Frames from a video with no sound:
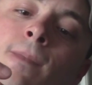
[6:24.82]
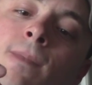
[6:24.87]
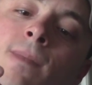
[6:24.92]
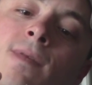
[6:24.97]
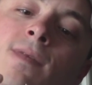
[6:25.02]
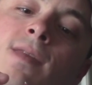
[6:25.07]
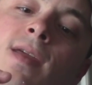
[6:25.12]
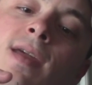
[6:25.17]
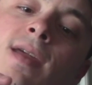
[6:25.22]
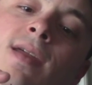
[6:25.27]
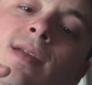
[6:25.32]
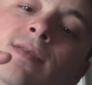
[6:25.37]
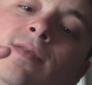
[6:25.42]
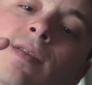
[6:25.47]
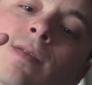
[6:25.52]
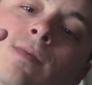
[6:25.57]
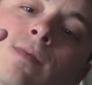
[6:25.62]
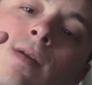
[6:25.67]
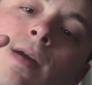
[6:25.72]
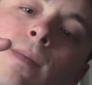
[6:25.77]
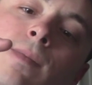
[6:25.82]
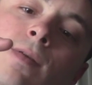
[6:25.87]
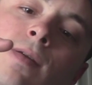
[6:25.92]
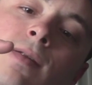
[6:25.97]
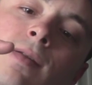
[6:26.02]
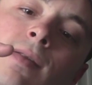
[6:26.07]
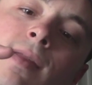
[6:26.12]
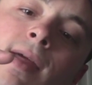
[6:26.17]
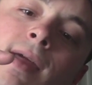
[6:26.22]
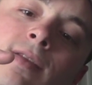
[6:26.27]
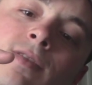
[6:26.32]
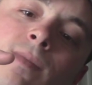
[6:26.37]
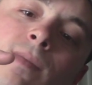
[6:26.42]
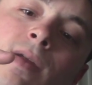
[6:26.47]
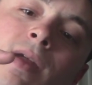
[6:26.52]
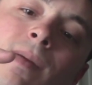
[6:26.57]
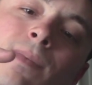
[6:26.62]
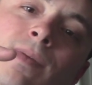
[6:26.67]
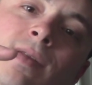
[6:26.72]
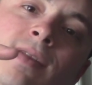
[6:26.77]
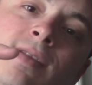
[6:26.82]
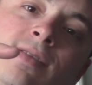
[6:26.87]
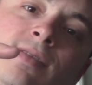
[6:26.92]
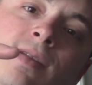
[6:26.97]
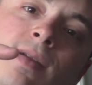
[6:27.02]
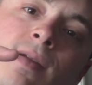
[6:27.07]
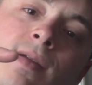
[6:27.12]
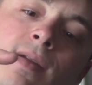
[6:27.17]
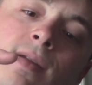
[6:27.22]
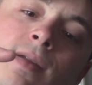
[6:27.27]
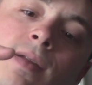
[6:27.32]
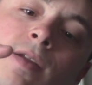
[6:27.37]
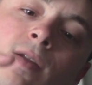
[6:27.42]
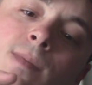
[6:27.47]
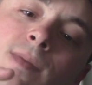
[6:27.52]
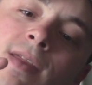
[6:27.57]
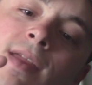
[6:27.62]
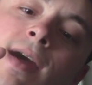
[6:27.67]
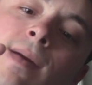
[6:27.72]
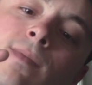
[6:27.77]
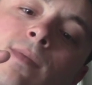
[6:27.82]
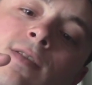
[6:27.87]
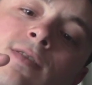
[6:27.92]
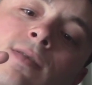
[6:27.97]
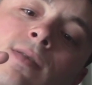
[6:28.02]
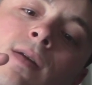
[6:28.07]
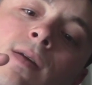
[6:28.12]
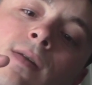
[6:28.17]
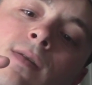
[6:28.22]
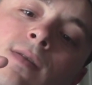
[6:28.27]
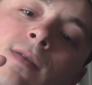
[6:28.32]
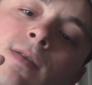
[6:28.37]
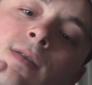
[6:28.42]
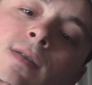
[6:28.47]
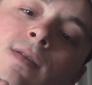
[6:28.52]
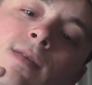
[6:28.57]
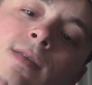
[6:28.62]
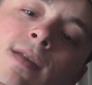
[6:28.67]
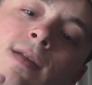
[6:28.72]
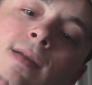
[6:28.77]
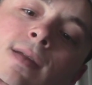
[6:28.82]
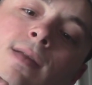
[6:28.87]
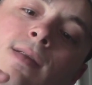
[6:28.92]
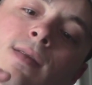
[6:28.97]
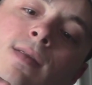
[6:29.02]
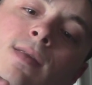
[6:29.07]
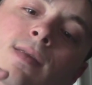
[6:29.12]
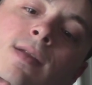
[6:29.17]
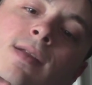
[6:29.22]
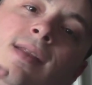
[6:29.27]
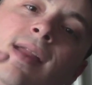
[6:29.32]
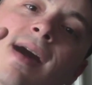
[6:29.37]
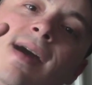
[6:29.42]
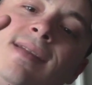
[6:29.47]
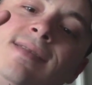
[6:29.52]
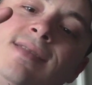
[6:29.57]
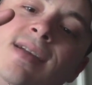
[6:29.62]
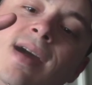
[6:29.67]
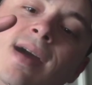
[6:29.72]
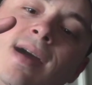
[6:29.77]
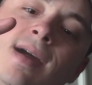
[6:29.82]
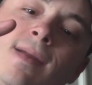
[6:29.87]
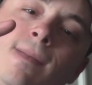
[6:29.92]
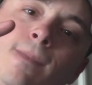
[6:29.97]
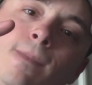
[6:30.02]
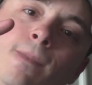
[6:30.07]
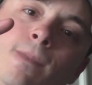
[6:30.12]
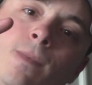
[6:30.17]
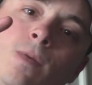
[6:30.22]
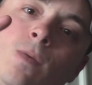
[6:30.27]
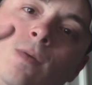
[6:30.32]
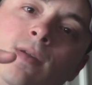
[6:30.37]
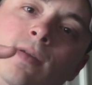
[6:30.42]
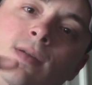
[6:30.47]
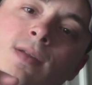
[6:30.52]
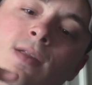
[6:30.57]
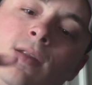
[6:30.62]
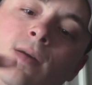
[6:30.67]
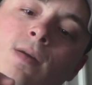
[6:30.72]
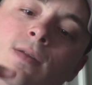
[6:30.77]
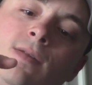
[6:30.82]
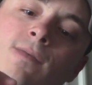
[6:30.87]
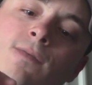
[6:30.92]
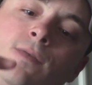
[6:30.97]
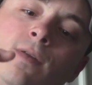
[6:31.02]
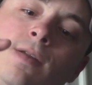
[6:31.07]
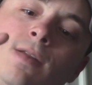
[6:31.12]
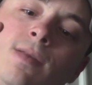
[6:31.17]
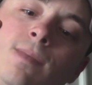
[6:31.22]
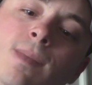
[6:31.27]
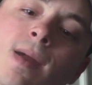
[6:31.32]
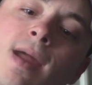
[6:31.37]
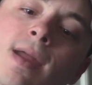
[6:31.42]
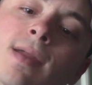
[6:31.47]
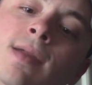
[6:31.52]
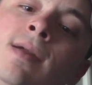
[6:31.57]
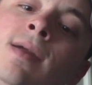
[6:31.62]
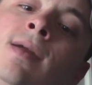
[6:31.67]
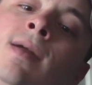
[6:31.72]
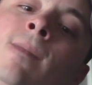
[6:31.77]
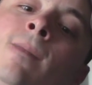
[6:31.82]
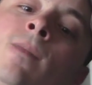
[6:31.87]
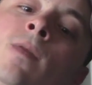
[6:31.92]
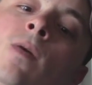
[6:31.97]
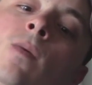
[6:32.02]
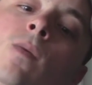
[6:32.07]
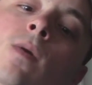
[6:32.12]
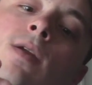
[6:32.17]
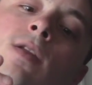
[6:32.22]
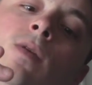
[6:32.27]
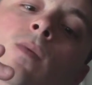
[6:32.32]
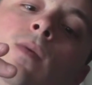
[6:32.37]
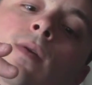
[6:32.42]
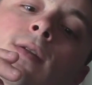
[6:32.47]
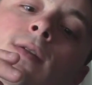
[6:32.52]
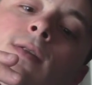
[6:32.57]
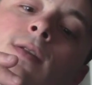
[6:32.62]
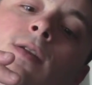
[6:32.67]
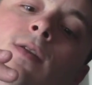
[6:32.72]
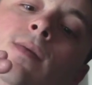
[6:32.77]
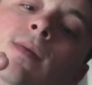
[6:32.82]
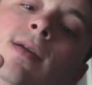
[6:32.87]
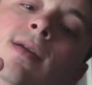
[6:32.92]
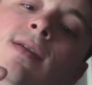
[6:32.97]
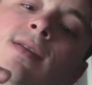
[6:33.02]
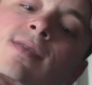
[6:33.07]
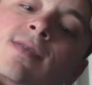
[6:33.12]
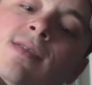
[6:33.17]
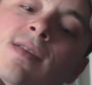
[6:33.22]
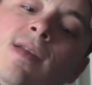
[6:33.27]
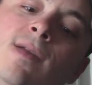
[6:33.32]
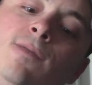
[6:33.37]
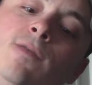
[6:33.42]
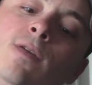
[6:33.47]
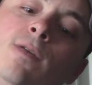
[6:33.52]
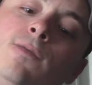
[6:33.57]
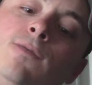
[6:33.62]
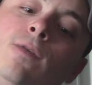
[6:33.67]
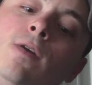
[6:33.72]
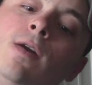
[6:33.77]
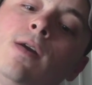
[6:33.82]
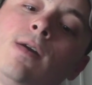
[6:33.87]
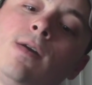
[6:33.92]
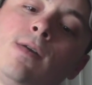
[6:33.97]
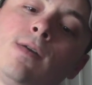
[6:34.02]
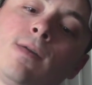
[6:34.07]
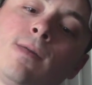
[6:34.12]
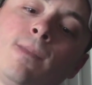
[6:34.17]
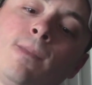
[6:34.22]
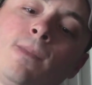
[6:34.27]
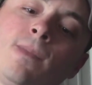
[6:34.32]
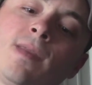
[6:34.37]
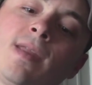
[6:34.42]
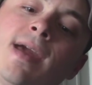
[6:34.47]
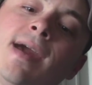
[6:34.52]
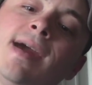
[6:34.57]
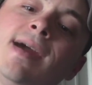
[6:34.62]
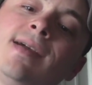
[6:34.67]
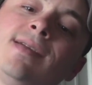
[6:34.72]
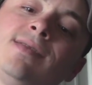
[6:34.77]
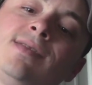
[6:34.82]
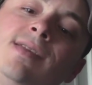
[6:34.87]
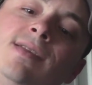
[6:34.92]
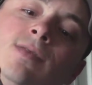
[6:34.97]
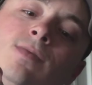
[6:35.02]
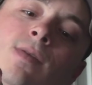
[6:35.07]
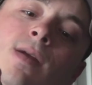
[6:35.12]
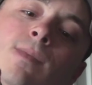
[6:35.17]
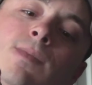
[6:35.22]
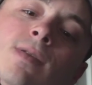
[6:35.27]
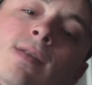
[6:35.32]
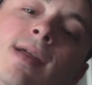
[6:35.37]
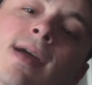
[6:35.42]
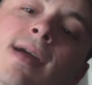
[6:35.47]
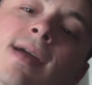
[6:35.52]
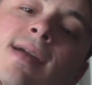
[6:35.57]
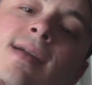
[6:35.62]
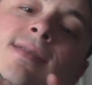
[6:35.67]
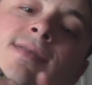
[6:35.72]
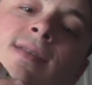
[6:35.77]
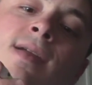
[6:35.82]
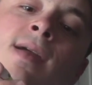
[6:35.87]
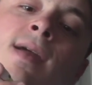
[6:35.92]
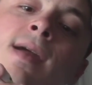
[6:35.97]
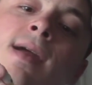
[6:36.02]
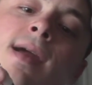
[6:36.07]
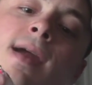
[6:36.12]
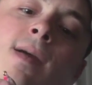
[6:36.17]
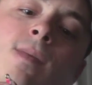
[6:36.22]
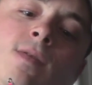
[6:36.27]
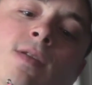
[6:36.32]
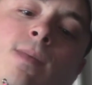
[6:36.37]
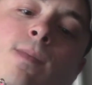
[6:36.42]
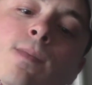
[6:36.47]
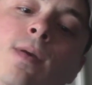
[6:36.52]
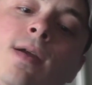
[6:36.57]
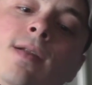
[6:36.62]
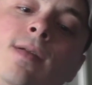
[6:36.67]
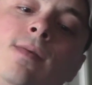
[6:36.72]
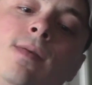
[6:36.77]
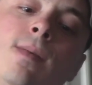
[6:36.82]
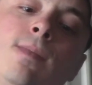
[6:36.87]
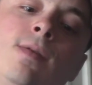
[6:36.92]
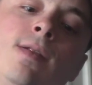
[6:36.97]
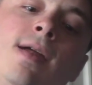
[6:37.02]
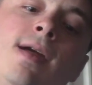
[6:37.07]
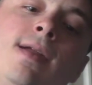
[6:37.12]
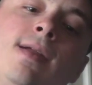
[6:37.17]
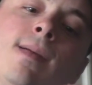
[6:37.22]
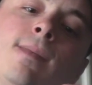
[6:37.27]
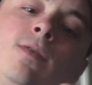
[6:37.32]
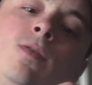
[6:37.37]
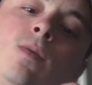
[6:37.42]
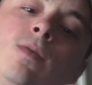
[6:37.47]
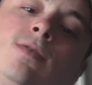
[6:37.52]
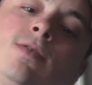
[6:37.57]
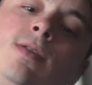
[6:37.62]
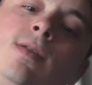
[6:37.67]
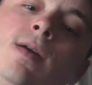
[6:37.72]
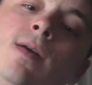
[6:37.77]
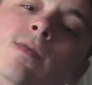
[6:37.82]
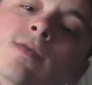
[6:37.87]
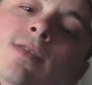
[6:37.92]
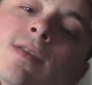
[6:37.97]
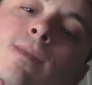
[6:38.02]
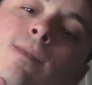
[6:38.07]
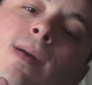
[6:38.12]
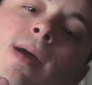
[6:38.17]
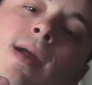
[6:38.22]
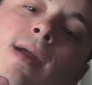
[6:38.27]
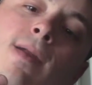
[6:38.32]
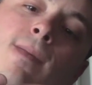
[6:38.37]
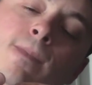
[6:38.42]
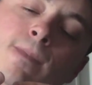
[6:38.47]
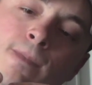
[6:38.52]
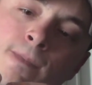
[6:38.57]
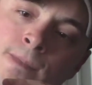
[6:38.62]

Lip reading: the ends of the rubber on the legs will be up in this area. It'll be that much longer than the line tie, on the front of the bait. What you want to do is, if your frog has these rubber legs, and when you bring the rubber leg up towards the nose of the bait,